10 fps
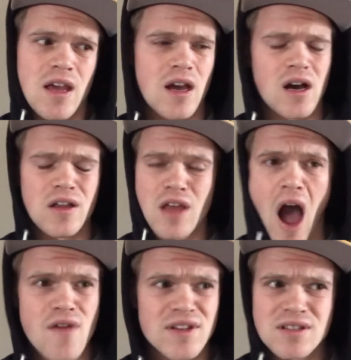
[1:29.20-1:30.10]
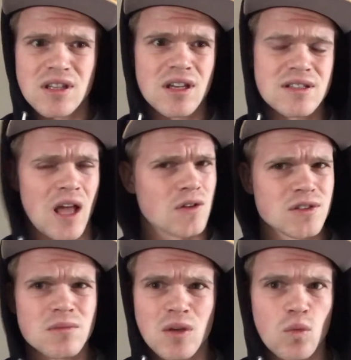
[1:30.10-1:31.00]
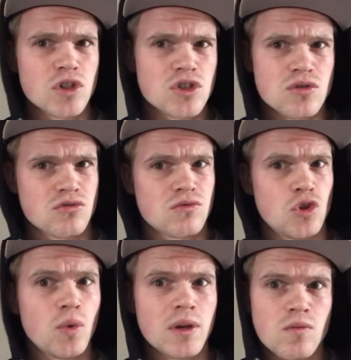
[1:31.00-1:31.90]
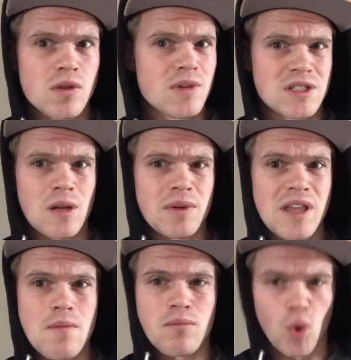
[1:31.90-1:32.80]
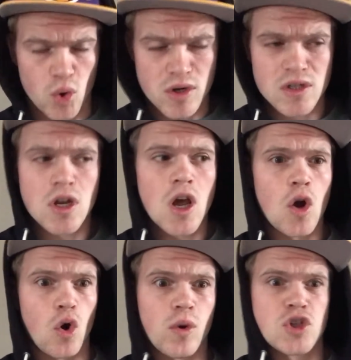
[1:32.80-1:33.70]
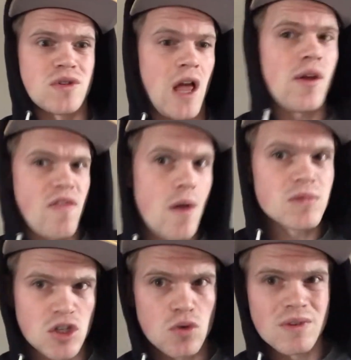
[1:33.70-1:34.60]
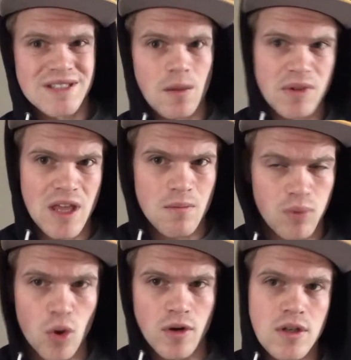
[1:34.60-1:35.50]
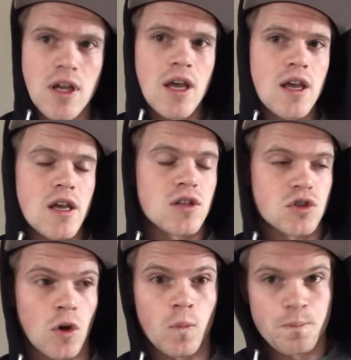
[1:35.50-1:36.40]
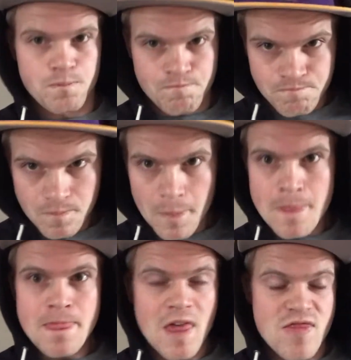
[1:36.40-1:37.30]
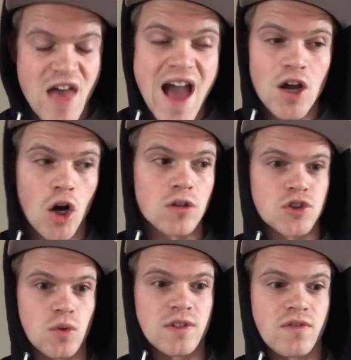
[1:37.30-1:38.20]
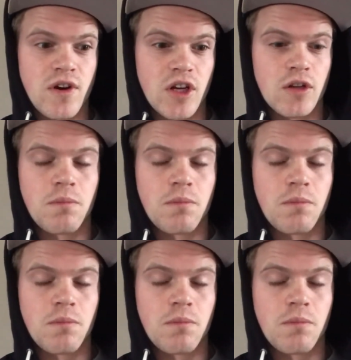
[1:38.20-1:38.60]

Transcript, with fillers: Uh, obviously, it tells them that what you're doing really must not be that important, or what you're telling them to do must not be that important. So, that also is very good.